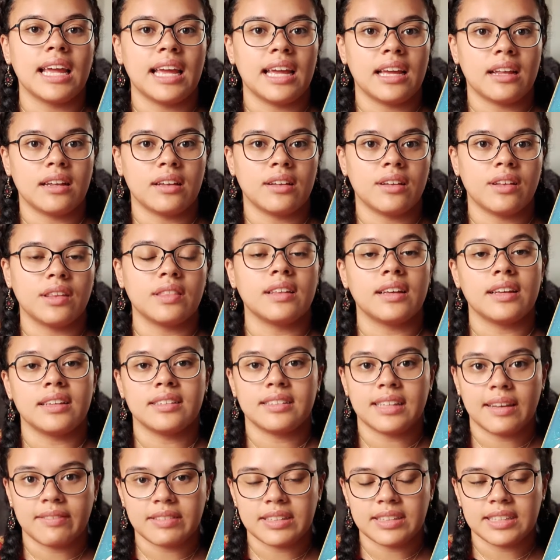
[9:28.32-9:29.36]
in the
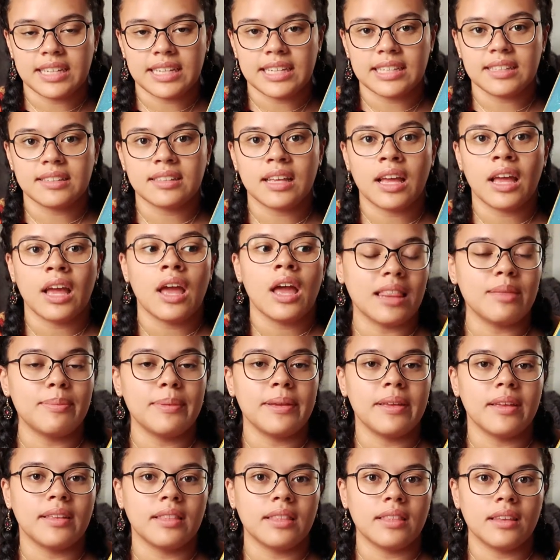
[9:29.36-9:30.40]
70s.
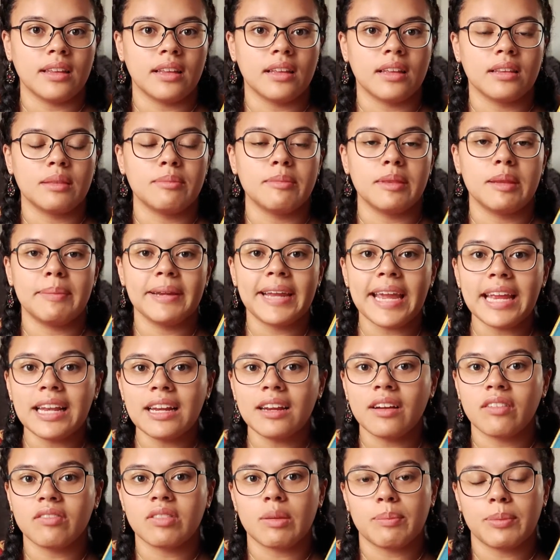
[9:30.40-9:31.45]
At the
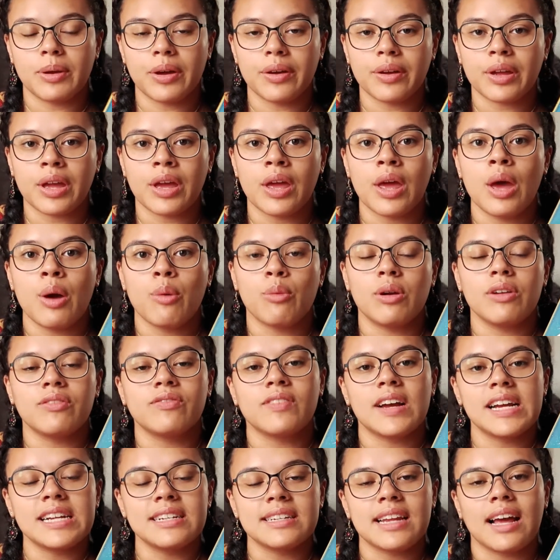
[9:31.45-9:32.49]
beginning of the book, we
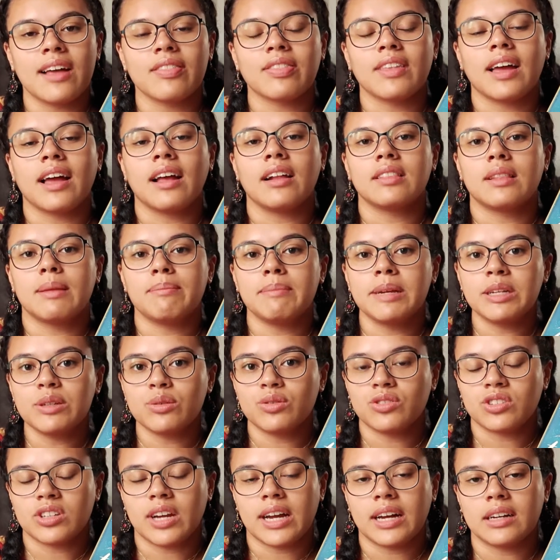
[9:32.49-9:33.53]
find out that the
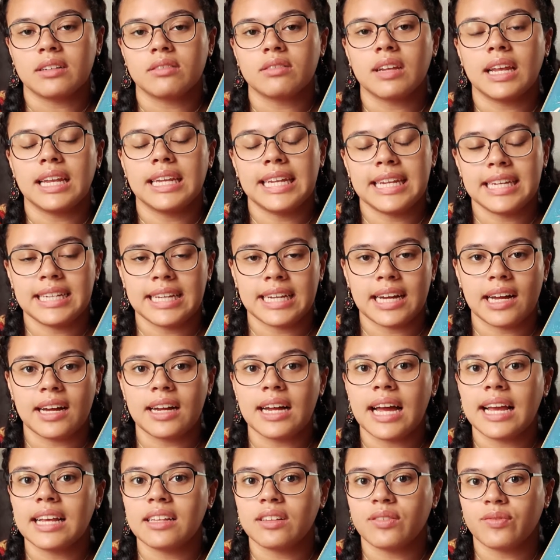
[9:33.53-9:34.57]
middle child,
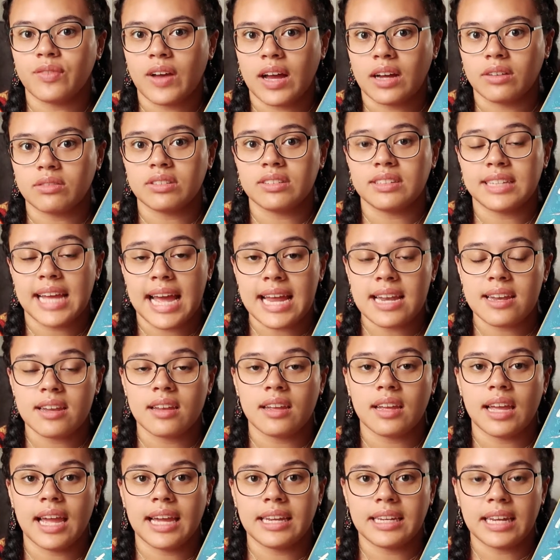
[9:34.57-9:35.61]
Lydia, is found dead
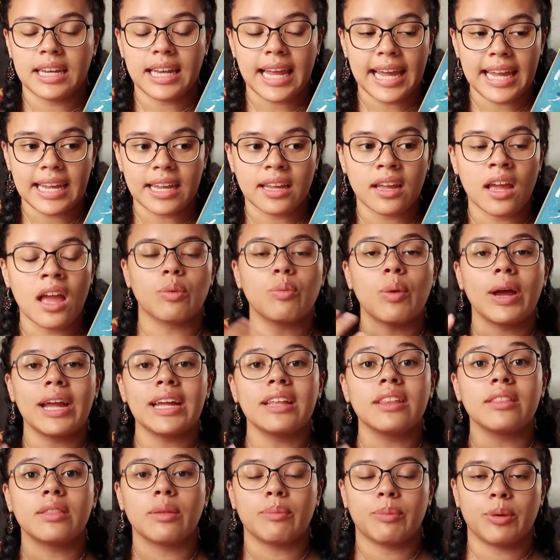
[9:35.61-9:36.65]
in a lake. The
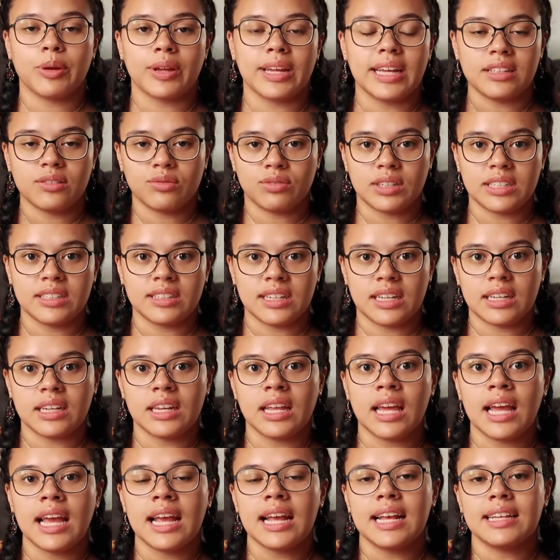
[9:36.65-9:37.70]
way the book is written
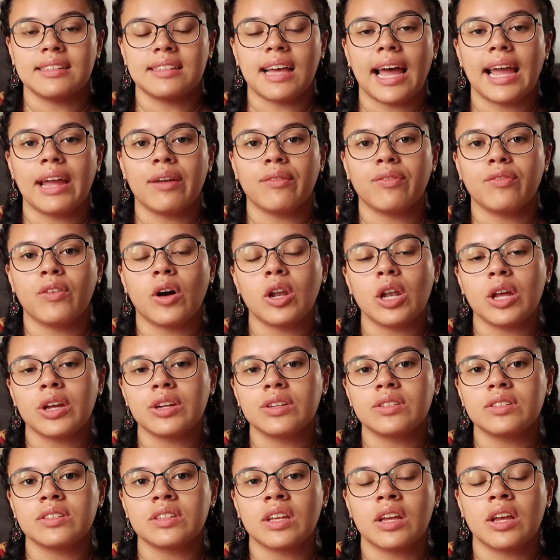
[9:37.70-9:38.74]
is that it
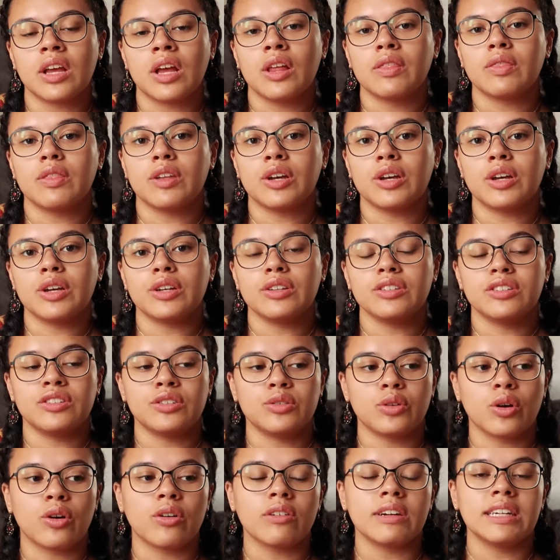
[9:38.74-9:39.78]
follows the
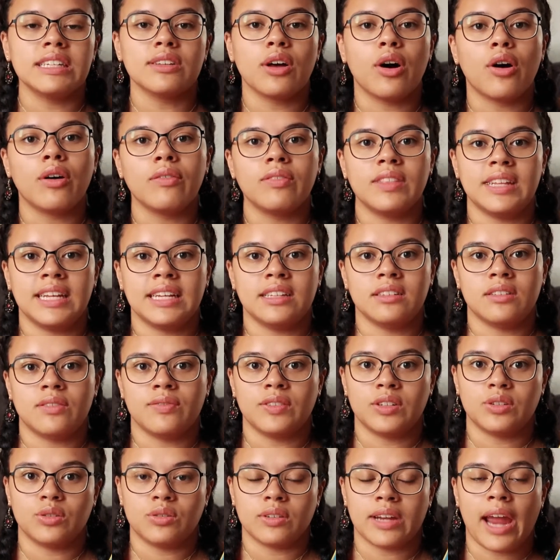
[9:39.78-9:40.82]
stories of the
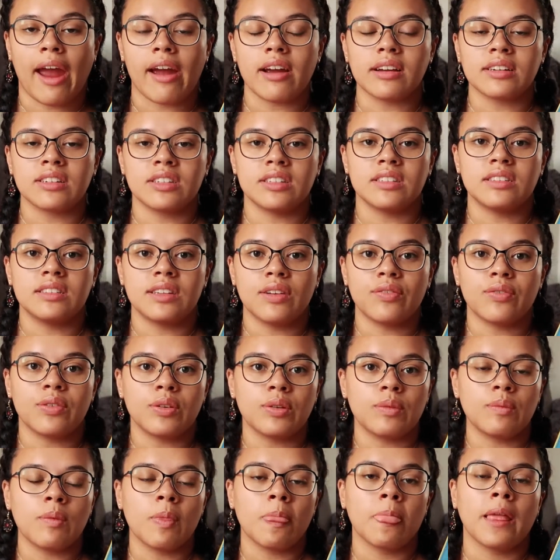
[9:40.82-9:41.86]
individual characters,
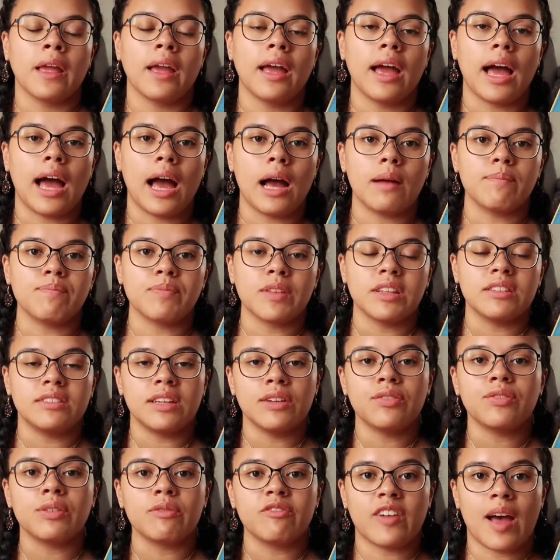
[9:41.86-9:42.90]
different
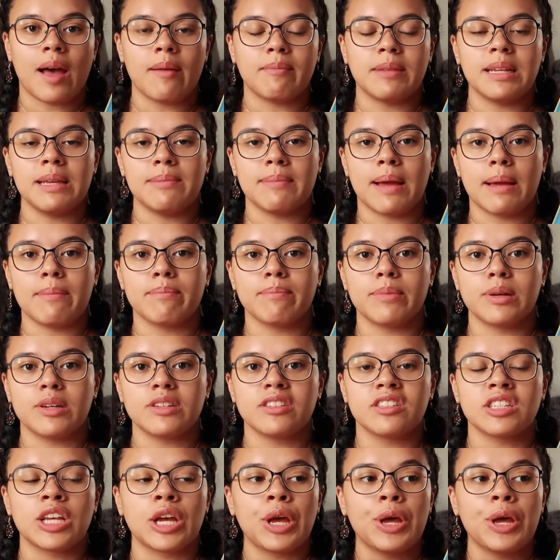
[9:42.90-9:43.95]
family members,